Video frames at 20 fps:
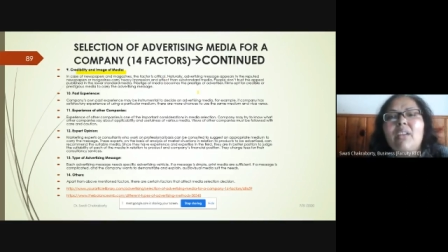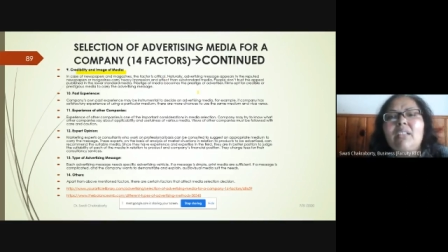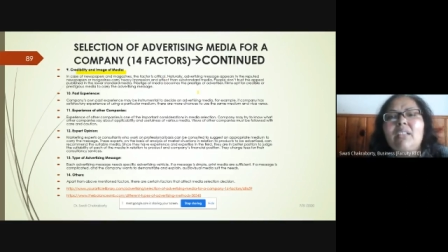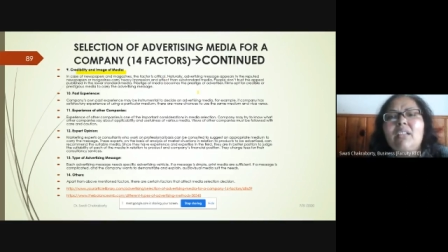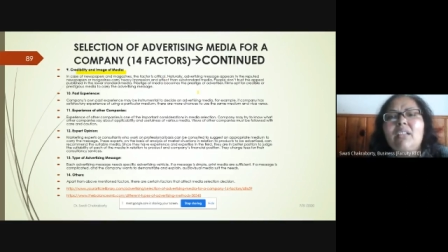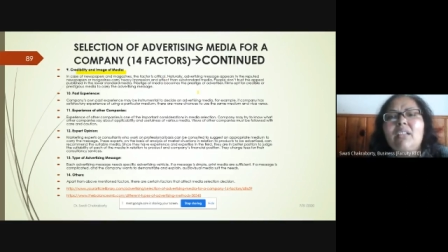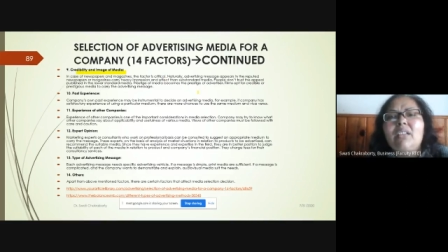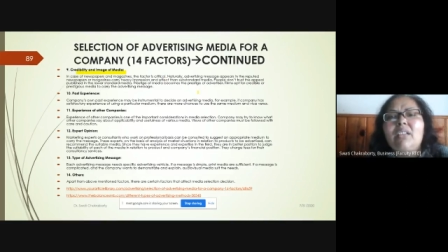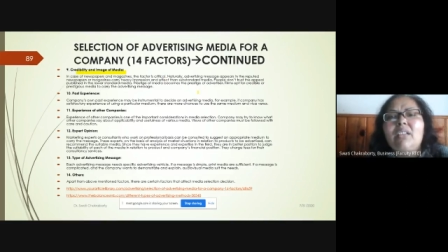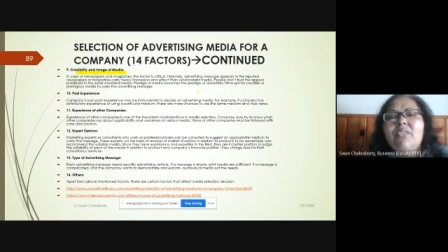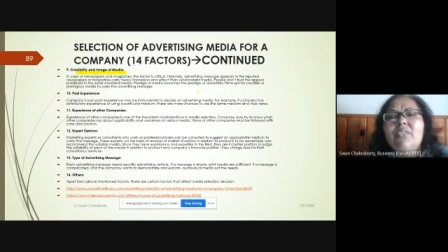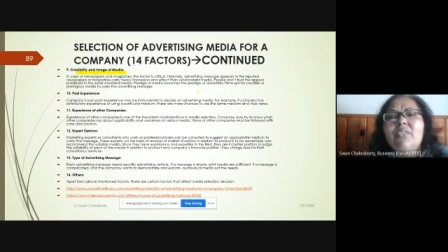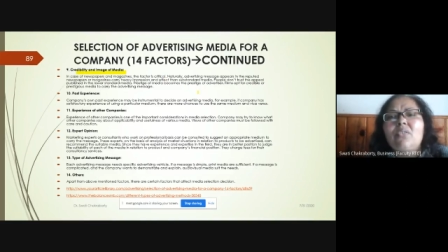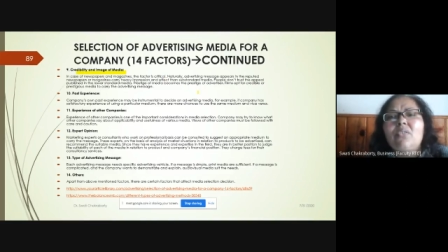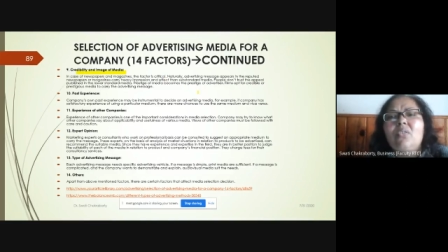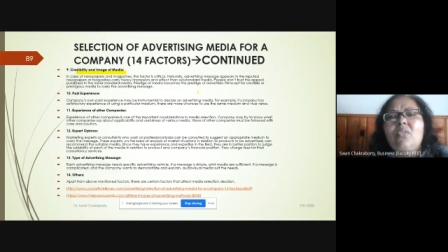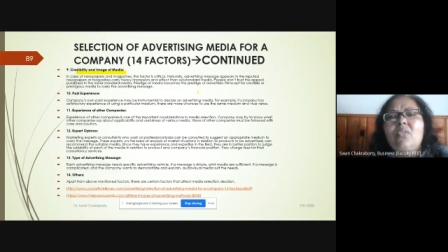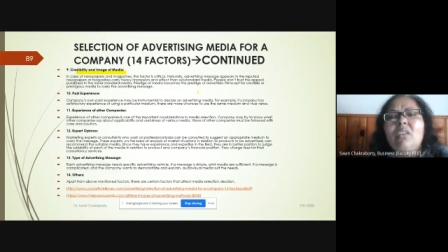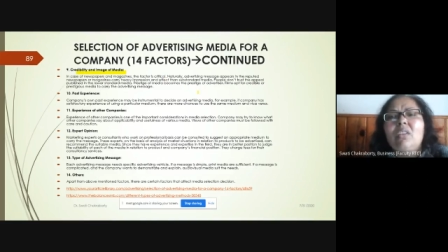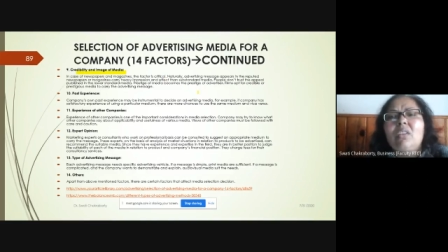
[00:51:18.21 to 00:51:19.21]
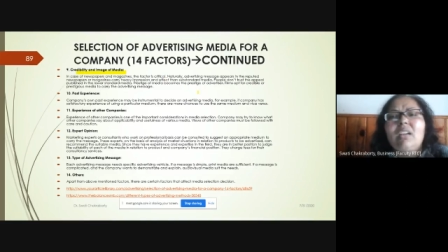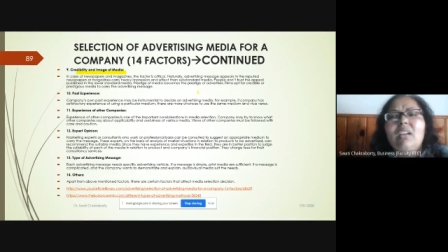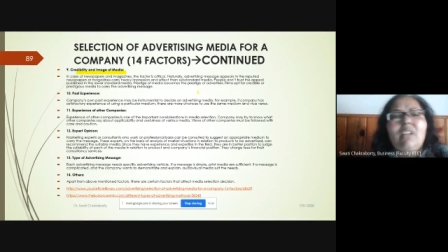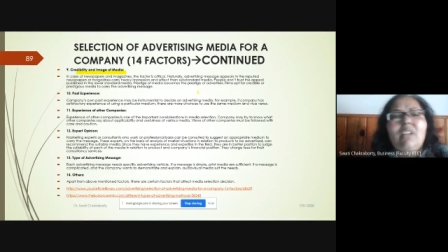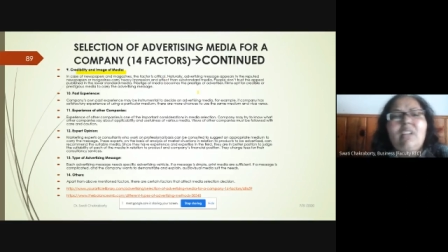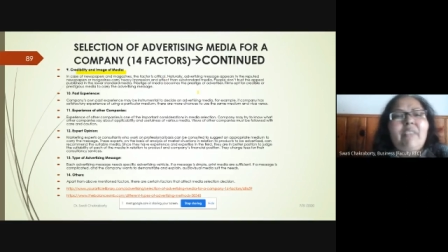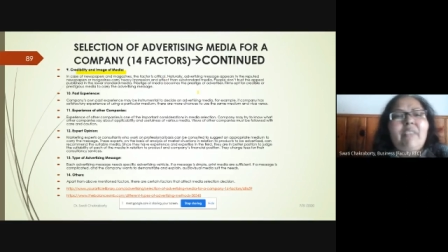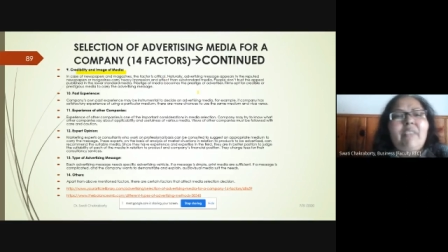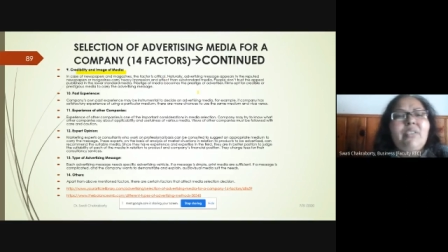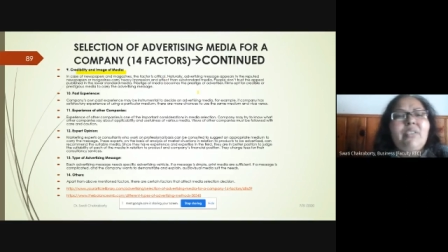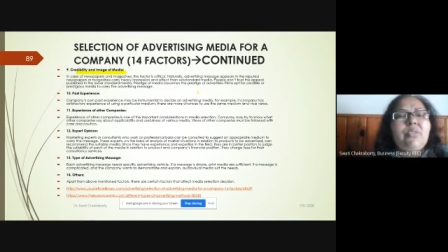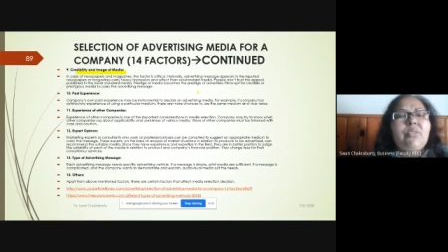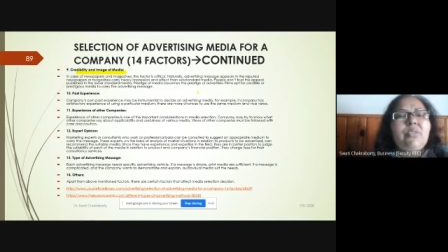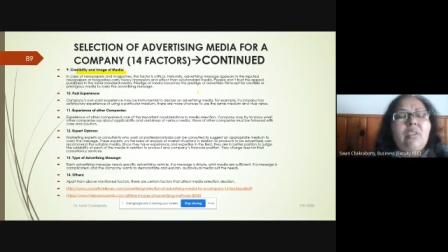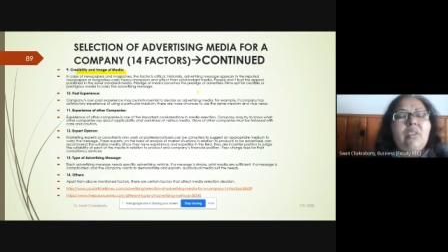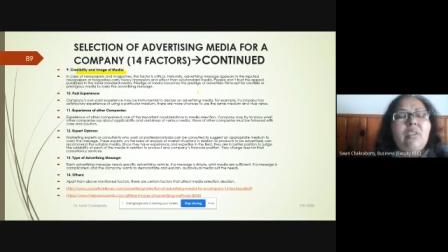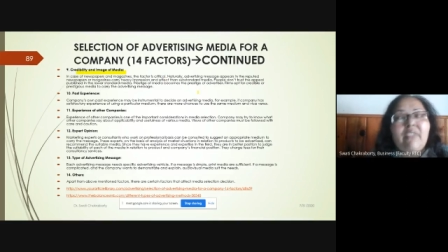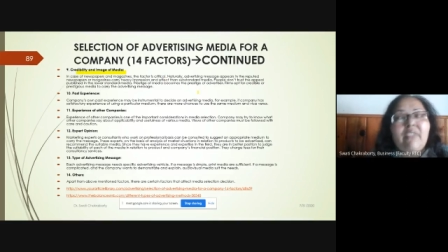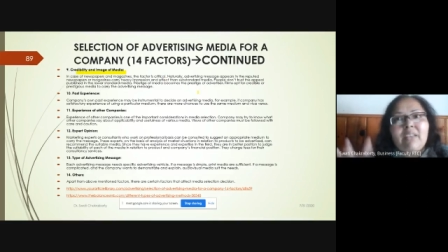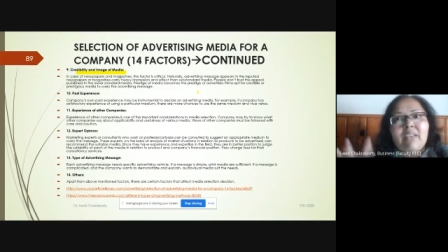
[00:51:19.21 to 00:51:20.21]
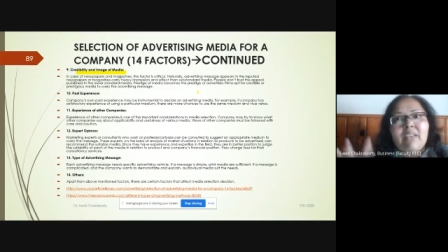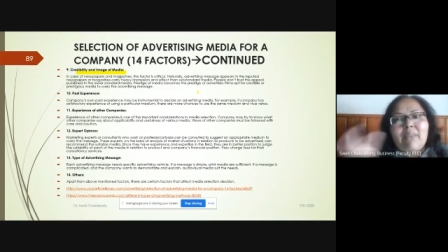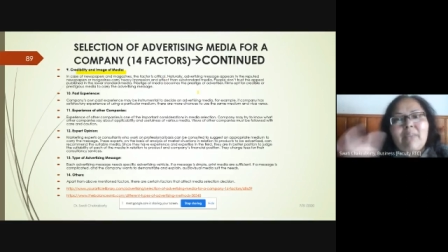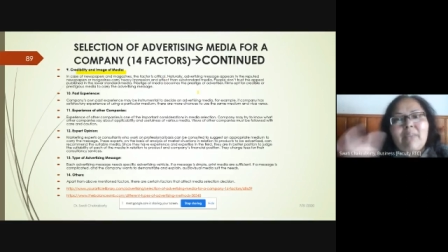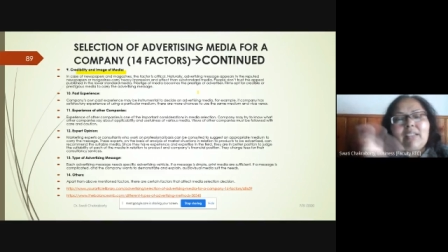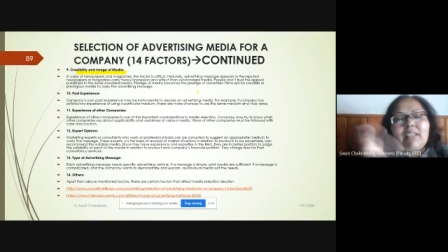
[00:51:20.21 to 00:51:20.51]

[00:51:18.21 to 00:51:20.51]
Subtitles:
So when the magazine,